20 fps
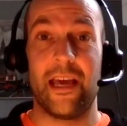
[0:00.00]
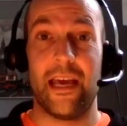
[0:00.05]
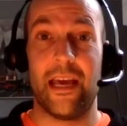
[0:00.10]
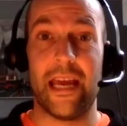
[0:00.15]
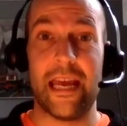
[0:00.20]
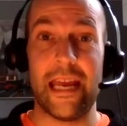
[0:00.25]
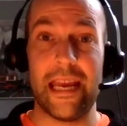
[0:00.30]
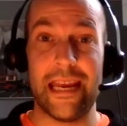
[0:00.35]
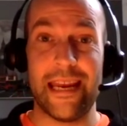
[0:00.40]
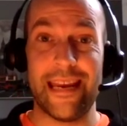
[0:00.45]

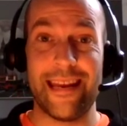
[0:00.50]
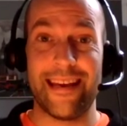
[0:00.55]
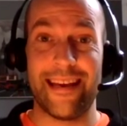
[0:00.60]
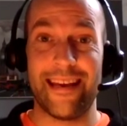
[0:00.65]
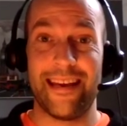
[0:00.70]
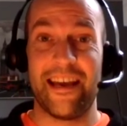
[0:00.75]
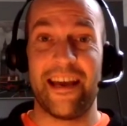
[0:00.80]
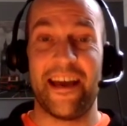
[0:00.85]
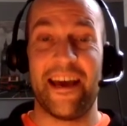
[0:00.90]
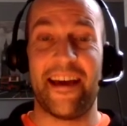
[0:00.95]
in
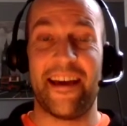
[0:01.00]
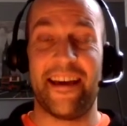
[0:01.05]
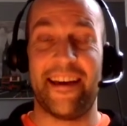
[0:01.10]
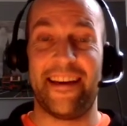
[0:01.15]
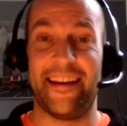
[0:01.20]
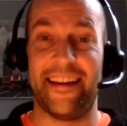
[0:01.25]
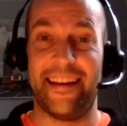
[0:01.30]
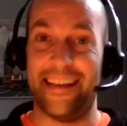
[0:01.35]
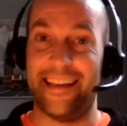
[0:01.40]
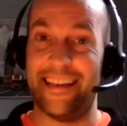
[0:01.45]

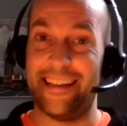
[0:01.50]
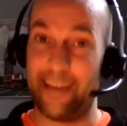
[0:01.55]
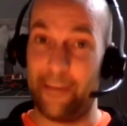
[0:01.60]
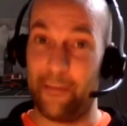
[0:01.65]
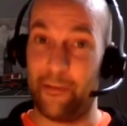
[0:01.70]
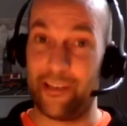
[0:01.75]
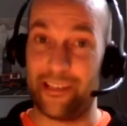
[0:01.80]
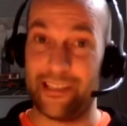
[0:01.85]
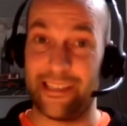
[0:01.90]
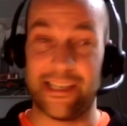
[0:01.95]
their
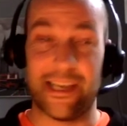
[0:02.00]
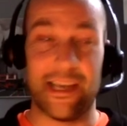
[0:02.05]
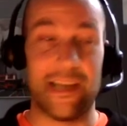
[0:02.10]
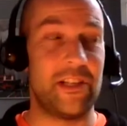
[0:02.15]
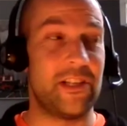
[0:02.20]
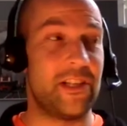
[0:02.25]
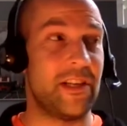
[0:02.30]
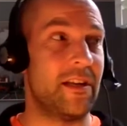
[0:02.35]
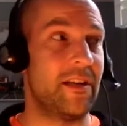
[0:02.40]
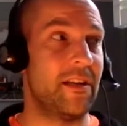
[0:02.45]

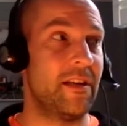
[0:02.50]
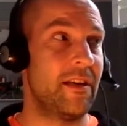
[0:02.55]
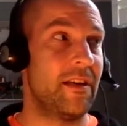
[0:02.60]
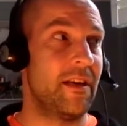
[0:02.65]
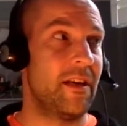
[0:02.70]
presentation,